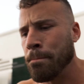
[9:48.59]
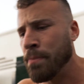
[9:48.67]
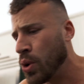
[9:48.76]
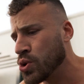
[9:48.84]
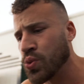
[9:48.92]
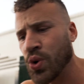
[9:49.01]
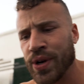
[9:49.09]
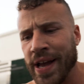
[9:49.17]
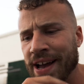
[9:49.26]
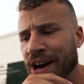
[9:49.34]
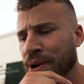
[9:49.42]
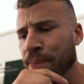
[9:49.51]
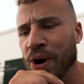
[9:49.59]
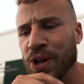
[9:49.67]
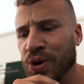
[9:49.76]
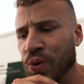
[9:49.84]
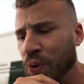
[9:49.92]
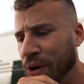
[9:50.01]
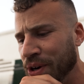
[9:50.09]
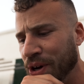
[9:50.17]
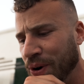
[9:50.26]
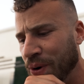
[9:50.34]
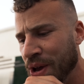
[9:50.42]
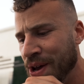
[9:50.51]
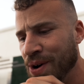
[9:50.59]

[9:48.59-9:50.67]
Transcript: post-workout anabolic window,